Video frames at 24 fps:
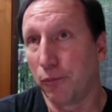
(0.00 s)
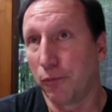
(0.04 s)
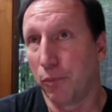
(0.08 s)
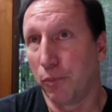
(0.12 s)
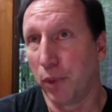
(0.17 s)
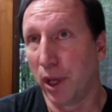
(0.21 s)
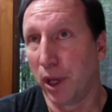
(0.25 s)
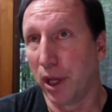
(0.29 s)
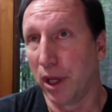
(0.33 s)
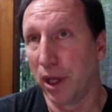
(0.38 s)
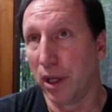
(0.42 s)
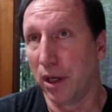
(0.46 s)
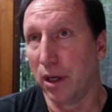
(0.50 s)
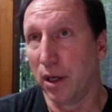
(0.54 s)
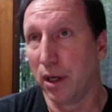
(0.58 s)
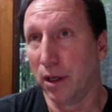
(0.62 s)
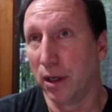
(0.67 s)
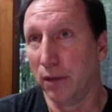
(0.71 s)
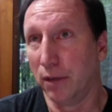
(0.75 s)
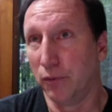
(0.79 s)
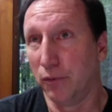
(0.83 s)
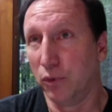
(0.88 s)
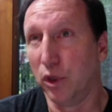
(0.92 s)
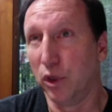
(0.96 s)
but
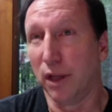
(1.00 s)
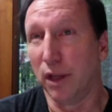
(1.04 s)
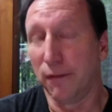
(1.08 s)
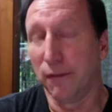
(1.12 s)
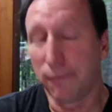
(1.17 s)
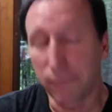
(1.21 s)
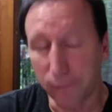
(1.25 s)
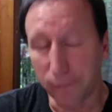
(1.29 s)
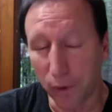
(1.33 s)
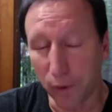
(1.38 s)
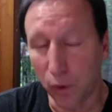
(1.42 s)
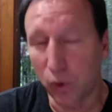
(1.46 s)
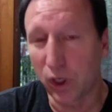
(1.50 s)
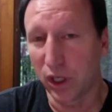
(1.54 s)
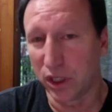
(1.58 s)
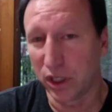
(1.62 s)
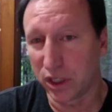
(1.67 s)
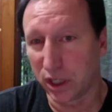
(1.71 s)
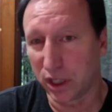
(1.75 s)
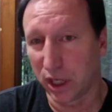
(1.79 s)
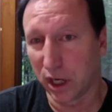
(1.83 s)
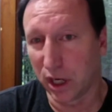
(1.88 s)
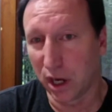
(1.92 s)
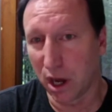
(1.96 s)
really
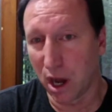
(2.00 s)
focusing